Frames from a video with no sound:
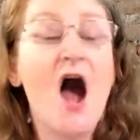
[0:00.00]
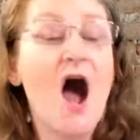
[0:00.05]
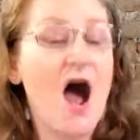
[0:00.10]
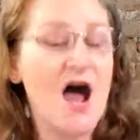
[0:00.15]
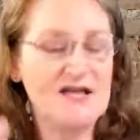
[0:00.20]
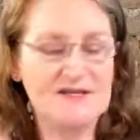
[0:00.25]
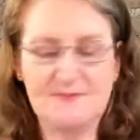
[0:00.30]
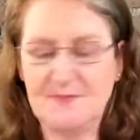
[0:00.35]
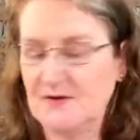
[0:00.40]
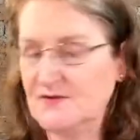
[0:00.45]
I
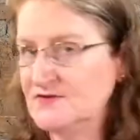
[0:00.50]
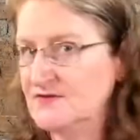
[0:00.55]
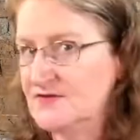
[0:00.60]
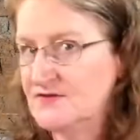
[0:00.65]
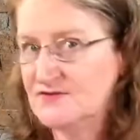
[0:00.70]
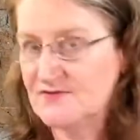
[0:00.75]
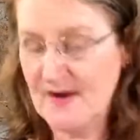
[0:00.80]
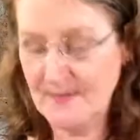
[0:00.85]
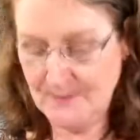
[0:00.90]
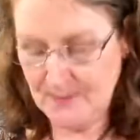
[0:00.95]
spoke to
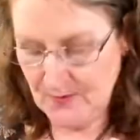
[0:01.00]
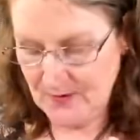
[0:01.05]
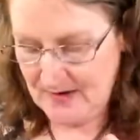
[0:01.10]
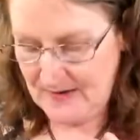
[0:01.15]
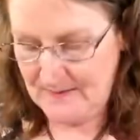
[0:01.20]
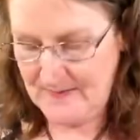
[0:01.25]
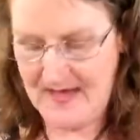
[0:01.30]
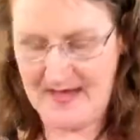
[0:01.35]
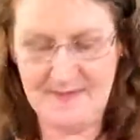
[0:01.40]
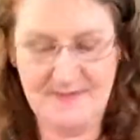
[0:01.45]
scrapbooking
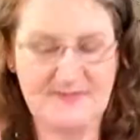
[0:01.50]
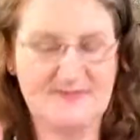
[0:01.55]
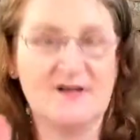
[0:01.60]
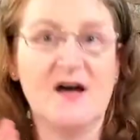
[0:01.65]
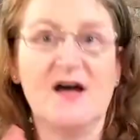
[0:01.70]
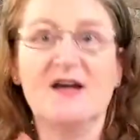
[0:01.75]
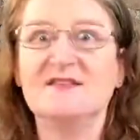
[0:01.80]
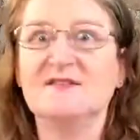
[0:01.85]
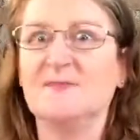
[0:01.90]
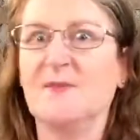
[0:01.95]
papers. I
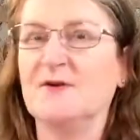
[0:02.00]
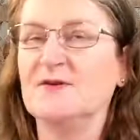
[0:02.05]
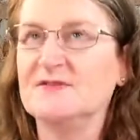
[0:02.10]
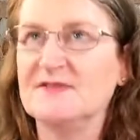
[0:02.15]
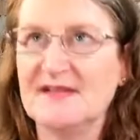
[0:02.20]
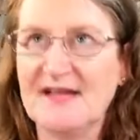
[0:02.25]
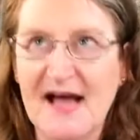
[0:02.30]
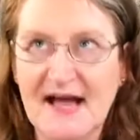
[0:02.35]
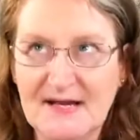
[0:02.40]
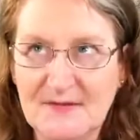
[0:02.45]
spoke to
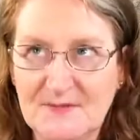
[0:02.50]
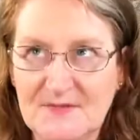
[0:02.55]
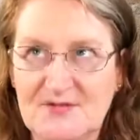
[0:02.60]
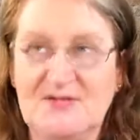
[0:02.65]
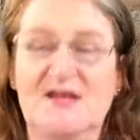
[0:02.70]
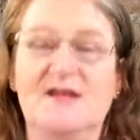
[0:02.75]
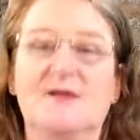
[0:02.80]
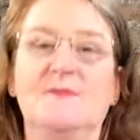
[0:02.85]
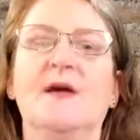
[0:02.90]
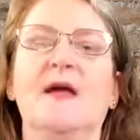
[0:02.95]
cutting
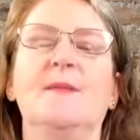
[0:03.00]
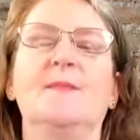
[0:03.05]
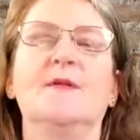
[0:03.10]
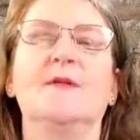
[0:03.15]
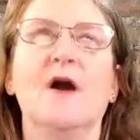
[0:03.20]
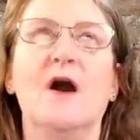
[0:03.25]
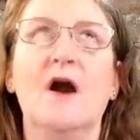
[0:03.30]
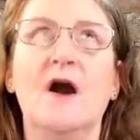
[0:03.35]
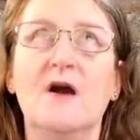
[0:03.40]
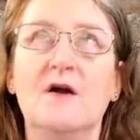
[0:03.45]
machine people.
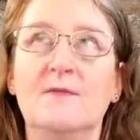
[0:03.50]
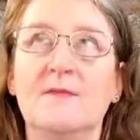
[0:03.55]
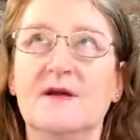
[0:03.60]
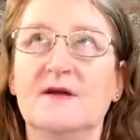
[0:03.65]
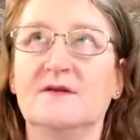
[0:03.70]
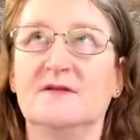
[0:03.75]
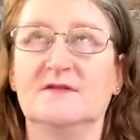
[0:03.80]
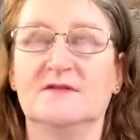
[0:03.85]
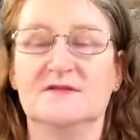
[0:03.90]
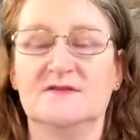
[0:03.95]
Oh my
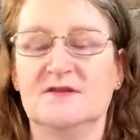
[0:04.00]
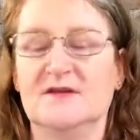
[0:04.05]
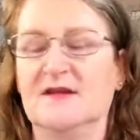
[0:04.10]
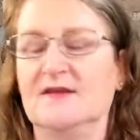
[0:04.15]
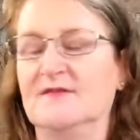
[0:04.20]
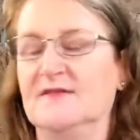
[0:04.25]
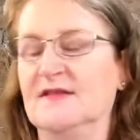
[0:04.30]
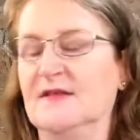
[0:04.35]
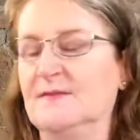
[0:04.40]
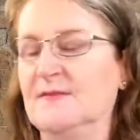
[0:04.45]
goodness, don't
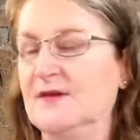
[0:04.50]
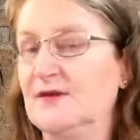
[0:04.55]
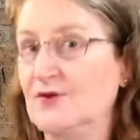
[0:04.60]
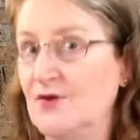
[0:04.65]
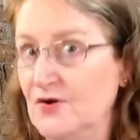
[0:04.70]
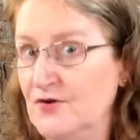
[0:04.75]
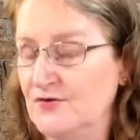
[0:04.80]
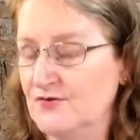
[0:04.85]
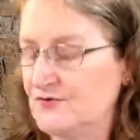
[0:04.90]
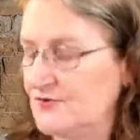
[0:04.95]
even let me
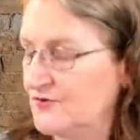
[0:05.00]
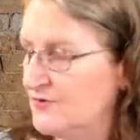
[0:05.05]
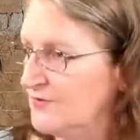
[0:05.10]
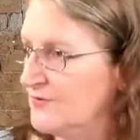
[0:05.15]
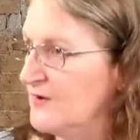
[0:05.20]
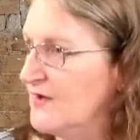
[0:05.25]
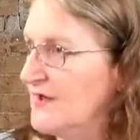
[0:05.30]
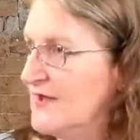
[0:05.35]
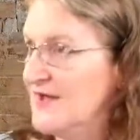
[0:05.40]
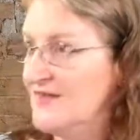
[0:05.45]
go through
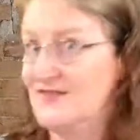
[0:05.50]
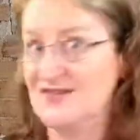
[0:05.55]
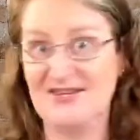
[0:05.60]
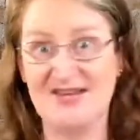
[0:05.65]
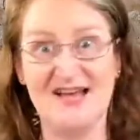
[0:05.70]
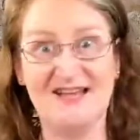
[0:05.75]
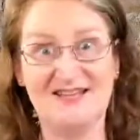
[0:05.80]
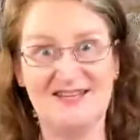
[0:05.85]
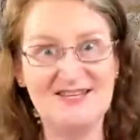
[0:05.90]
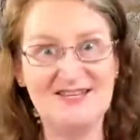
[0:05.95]
the
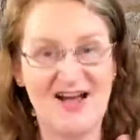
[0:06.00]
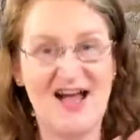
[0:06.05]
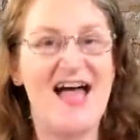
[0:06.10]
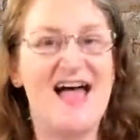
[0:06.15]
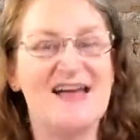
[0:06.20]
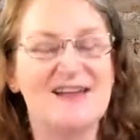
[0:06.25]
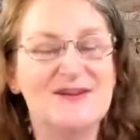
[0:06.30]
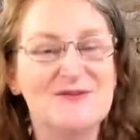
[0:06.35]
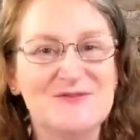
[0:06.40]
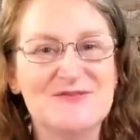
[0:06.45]
challenge I
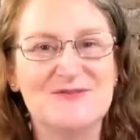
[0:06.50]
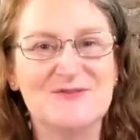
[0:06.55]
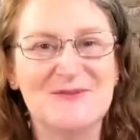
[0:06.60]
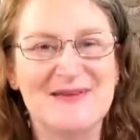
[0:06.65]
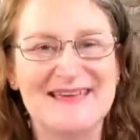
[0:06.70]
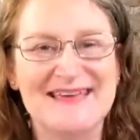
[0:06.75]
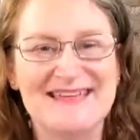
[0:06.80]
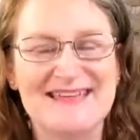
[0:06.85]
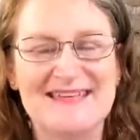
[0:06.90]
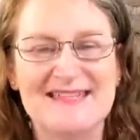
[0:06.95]
had with
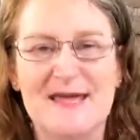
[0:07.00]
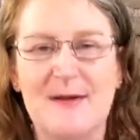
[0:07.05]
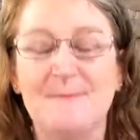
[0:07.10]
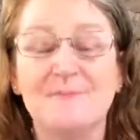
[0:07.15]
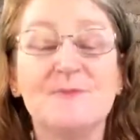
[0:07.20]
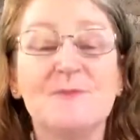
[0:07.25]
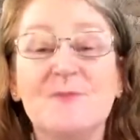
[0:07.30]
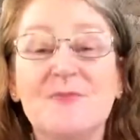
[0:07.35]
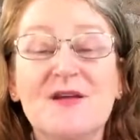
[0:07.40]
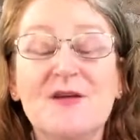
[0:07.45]
tweaking to them.
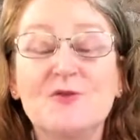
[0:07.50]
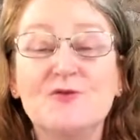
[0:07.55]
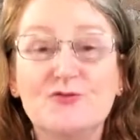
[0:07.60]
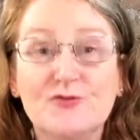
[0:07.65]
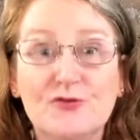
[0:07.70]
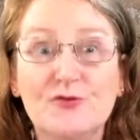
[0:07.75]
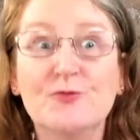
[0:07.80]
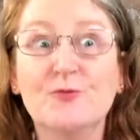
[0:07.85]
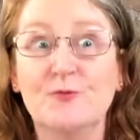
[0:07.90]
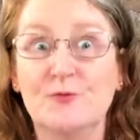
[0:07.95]
We
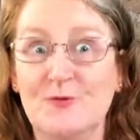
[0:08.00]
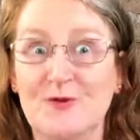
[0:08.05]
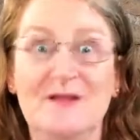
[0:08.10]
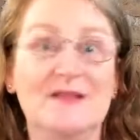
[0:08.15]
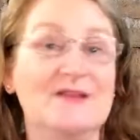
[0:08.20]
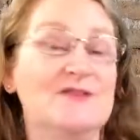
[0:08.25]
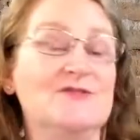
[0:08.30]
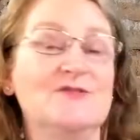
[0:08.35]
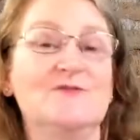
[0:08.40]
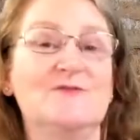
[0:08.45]
really
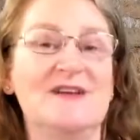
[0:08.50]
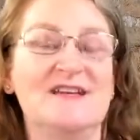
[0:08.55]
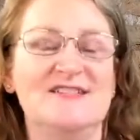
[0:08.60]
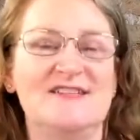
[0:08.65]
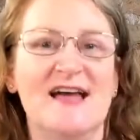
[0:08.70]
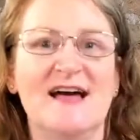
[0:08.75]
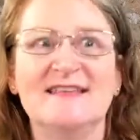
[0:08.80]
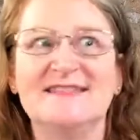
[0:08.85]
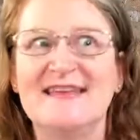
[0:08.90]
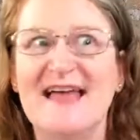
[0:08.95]
do reach
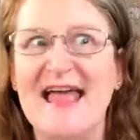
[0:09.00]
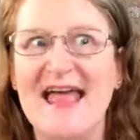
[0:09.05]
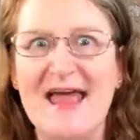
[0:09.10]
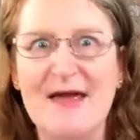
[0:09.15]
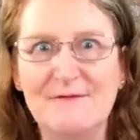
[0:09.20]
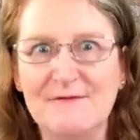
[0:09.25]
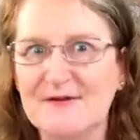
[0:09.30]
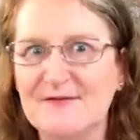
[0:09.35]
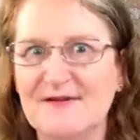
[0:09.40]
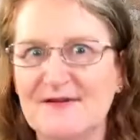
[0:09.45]
out to
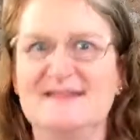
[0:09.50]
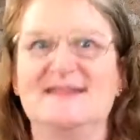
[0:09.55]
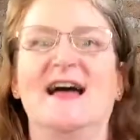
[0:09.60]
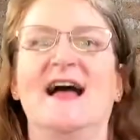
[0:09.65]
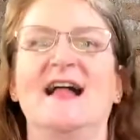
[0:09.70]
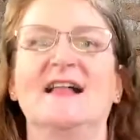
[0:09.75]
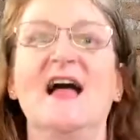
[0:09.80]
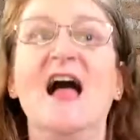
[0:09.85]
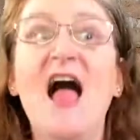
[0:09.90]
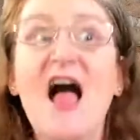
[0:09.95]
every
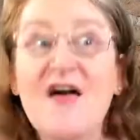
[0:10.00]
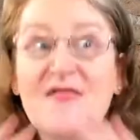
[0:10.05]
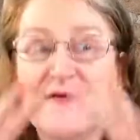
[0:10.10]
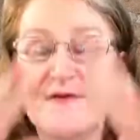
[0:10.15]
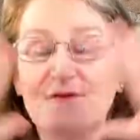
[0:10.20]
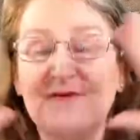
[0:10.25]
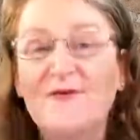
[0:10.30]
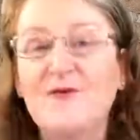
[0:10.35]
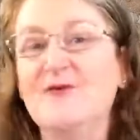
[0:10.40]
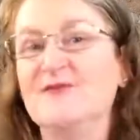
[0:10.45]
retailer that
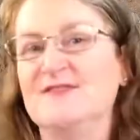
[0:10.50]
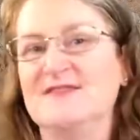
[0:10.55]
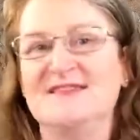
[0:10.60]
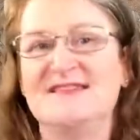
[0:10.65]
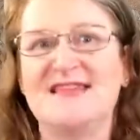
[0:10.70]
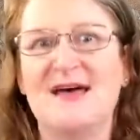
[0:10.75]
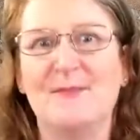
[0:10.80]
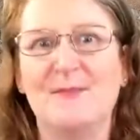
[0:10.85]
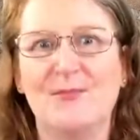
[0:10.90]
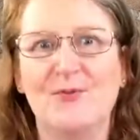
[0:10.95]
falls into
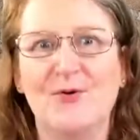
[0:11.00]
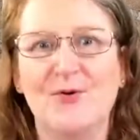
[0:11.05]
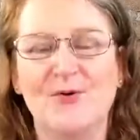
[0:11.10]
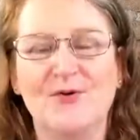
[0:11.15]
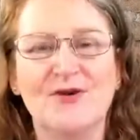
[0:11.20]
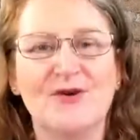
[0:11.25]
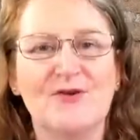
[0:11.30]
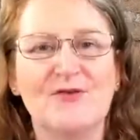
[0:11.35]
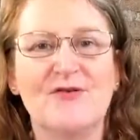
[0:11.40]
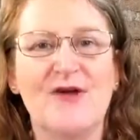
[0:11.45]
that broad
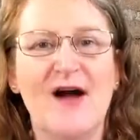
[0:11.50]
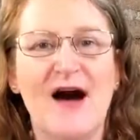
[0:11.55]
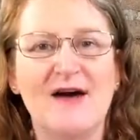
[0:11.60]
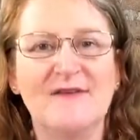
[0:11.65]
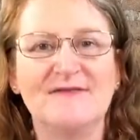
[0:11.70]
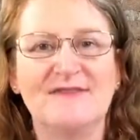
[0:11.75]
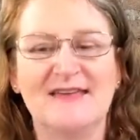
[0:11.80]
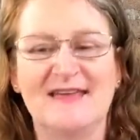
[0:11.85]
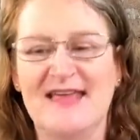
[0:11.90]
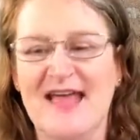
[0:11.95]

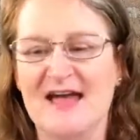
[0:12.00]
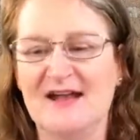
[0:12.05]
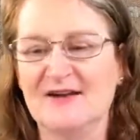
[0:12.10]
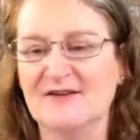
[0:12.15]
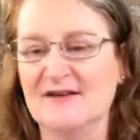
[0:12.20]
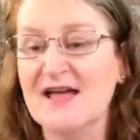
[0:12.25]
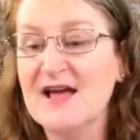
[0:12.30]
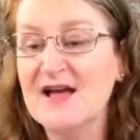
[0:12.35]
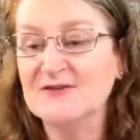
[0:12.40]
crafting category.